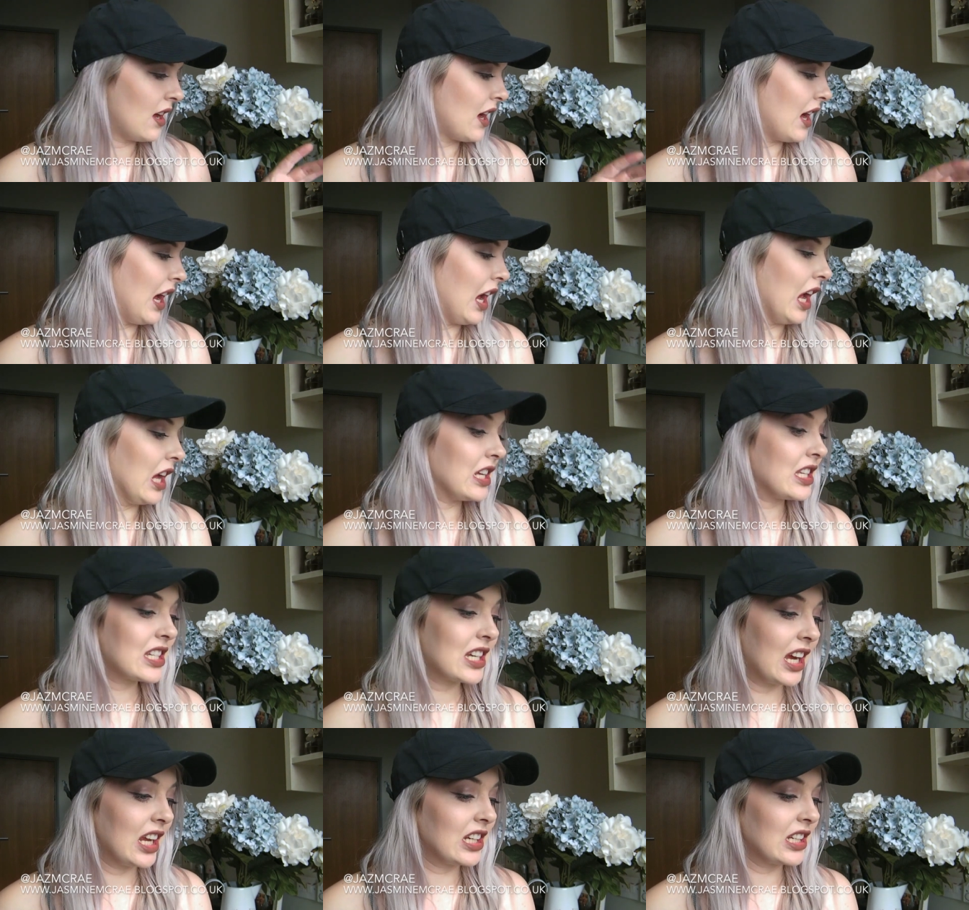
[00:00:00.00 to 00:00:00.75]

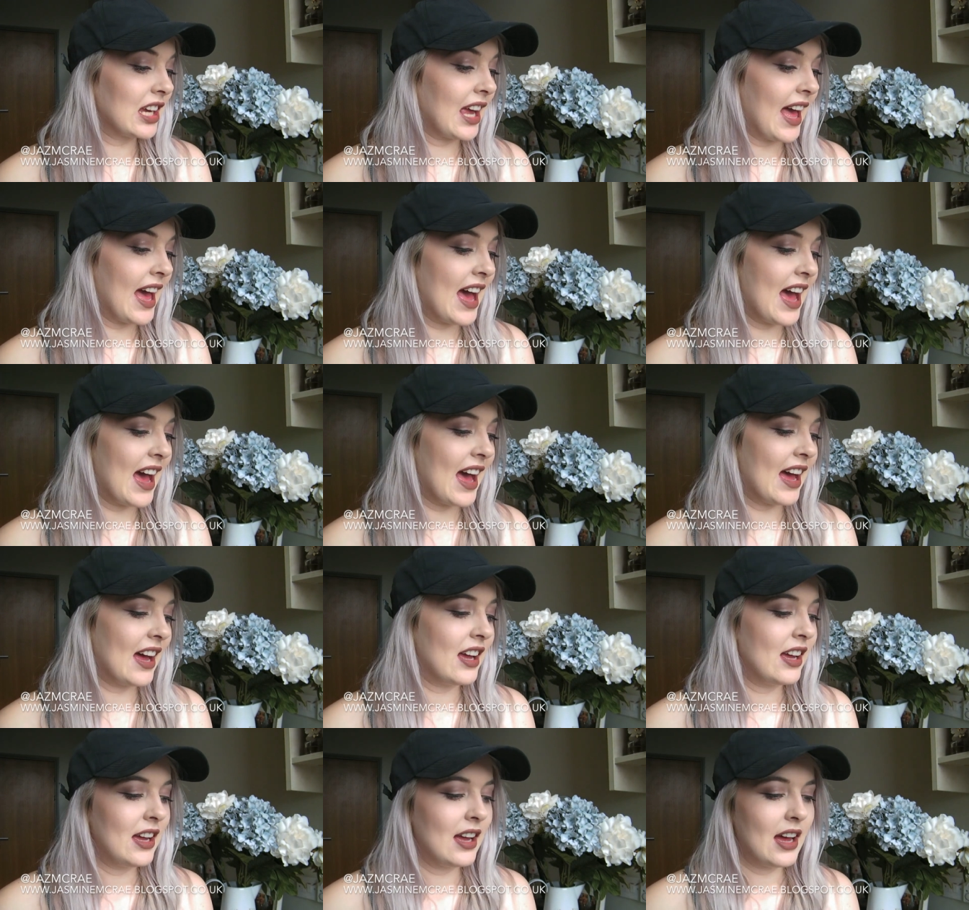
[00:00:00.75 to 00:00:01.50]

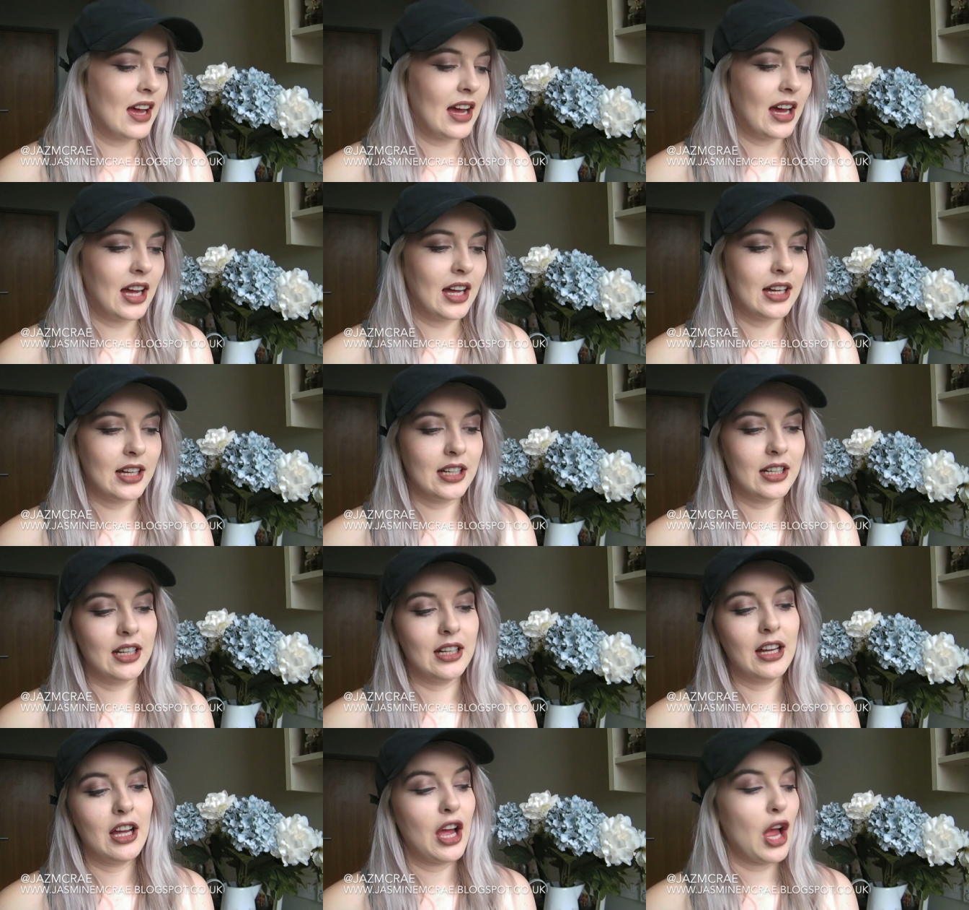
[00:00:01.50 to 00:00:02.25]
skincare,
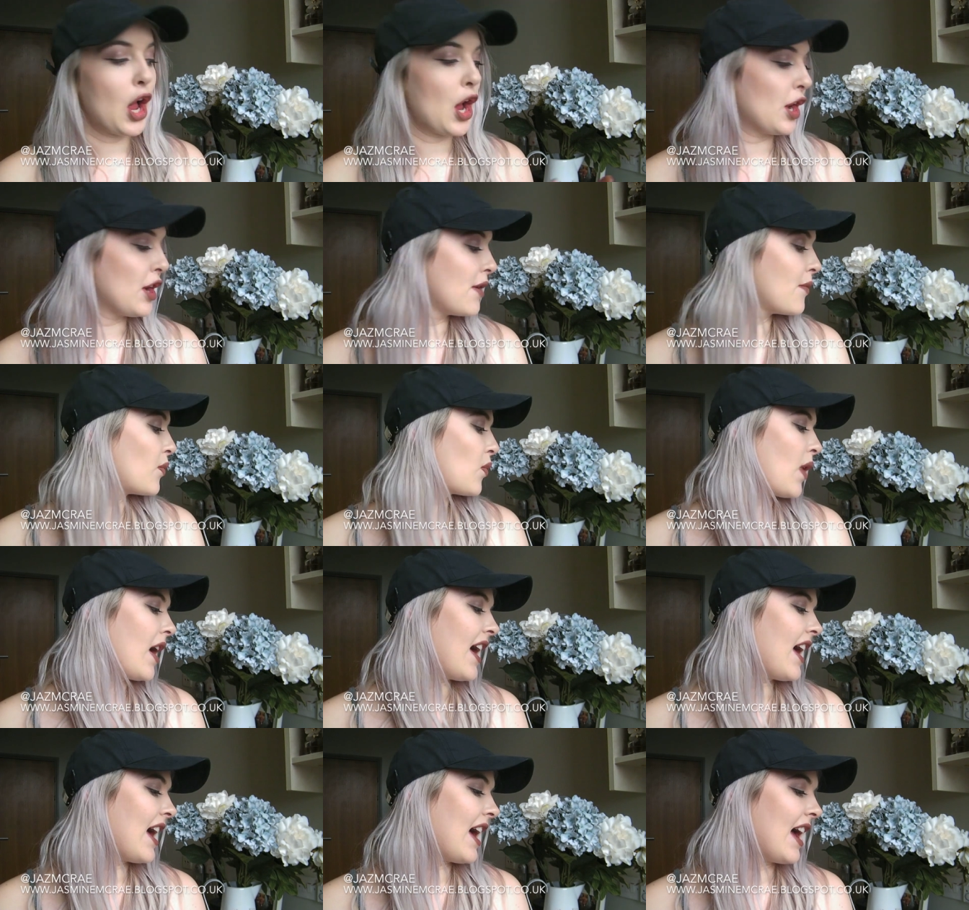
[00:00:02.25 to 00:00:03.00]

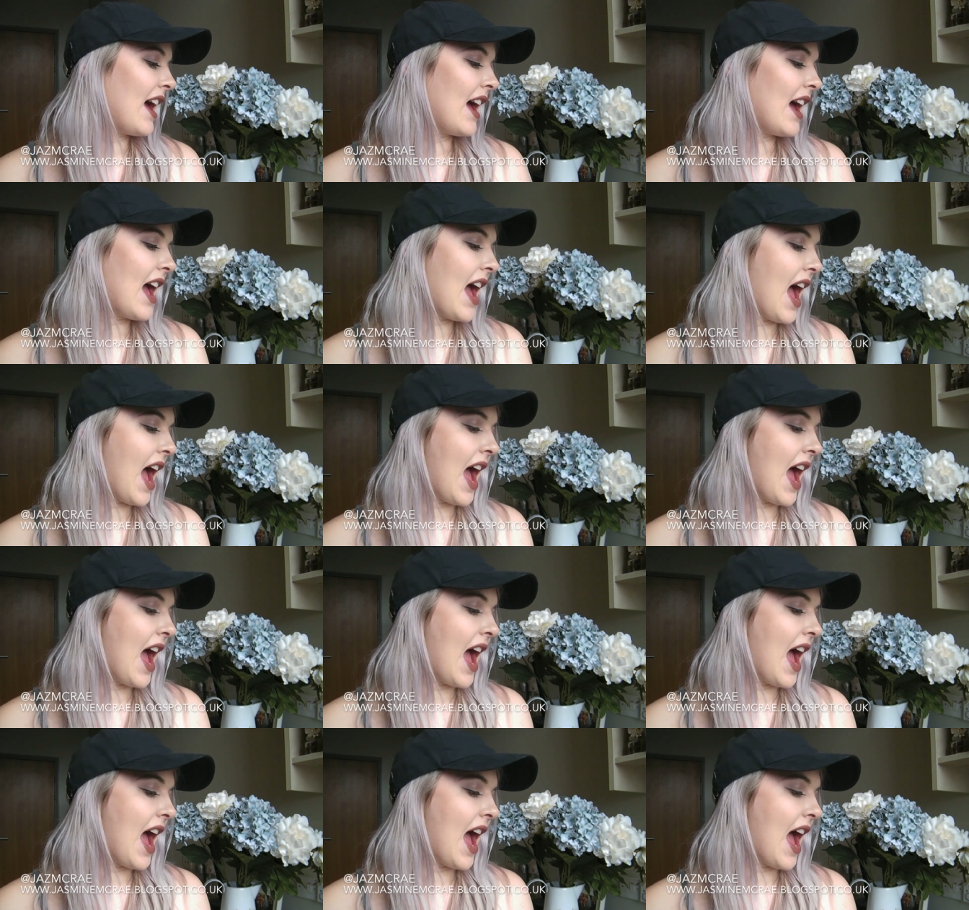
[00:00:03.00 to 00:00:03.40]
homeware,